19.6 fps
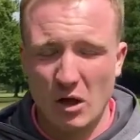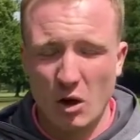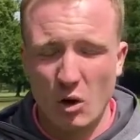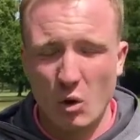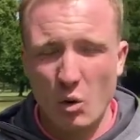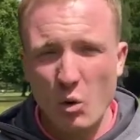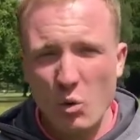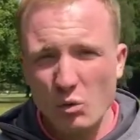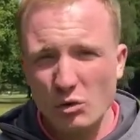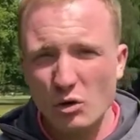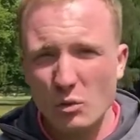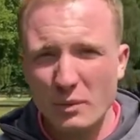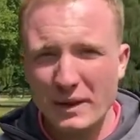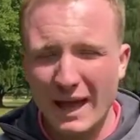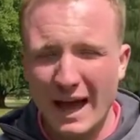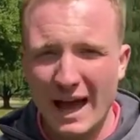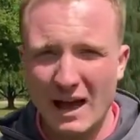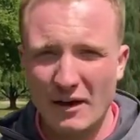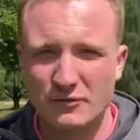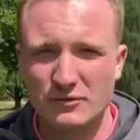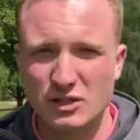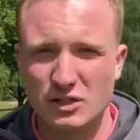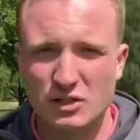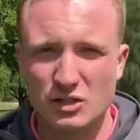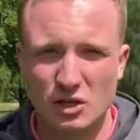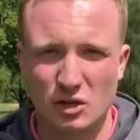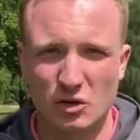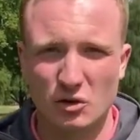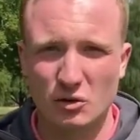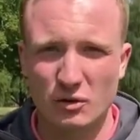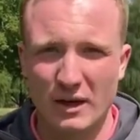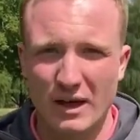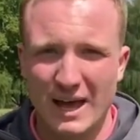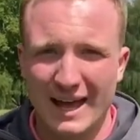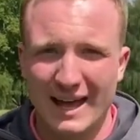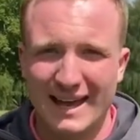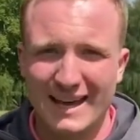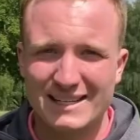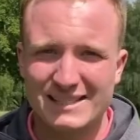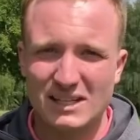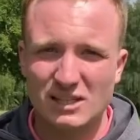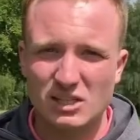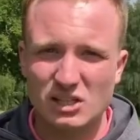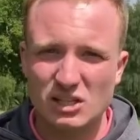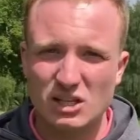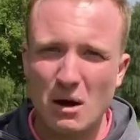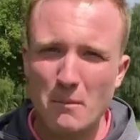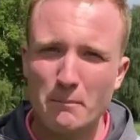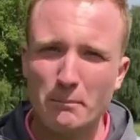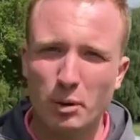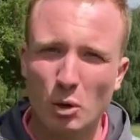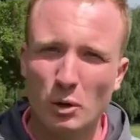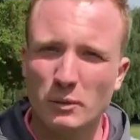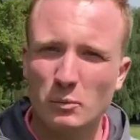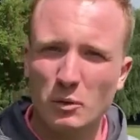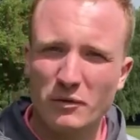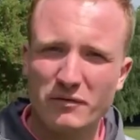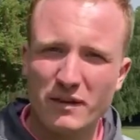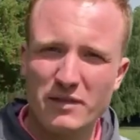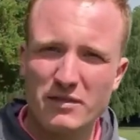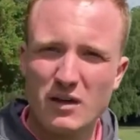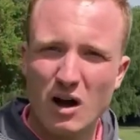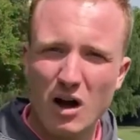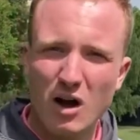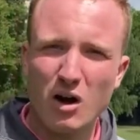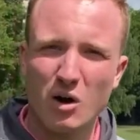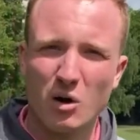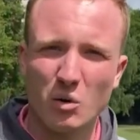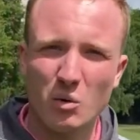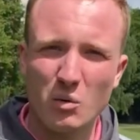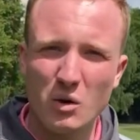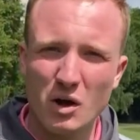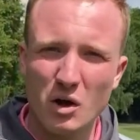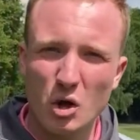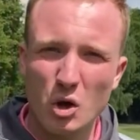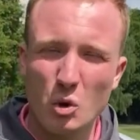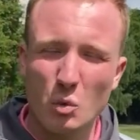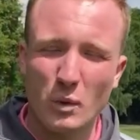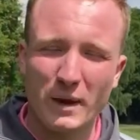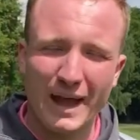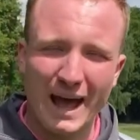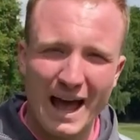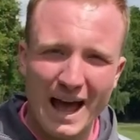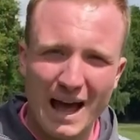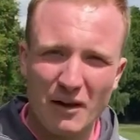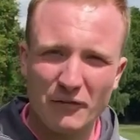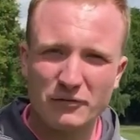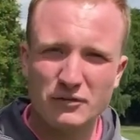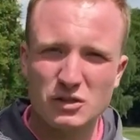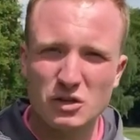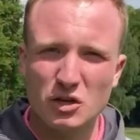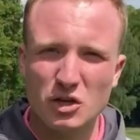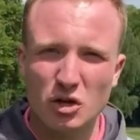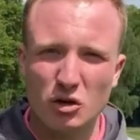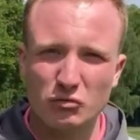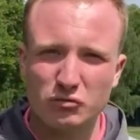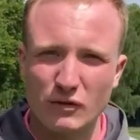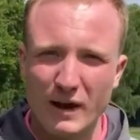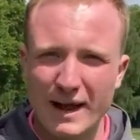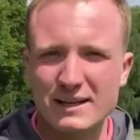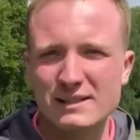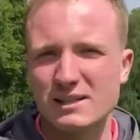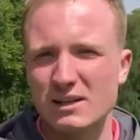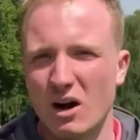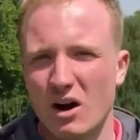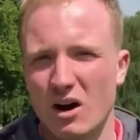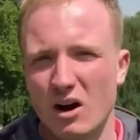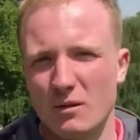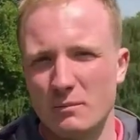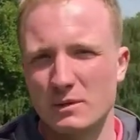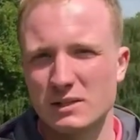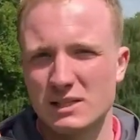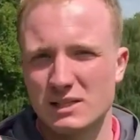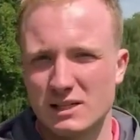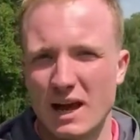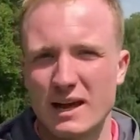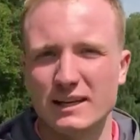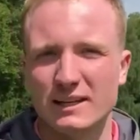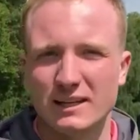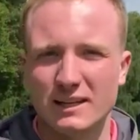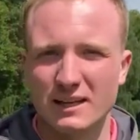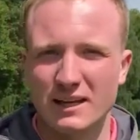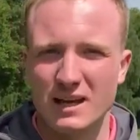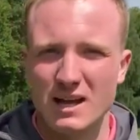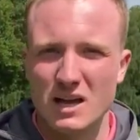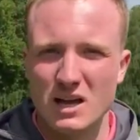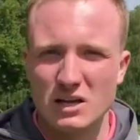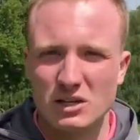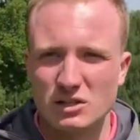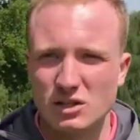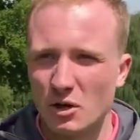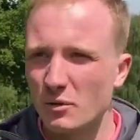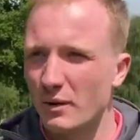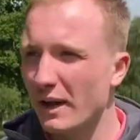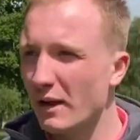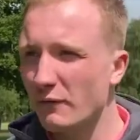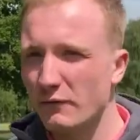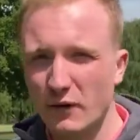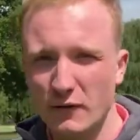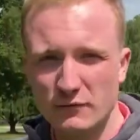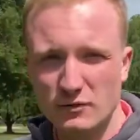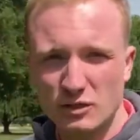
all that we have to do is at some point within the hole, we have to correct our mistake. So if I've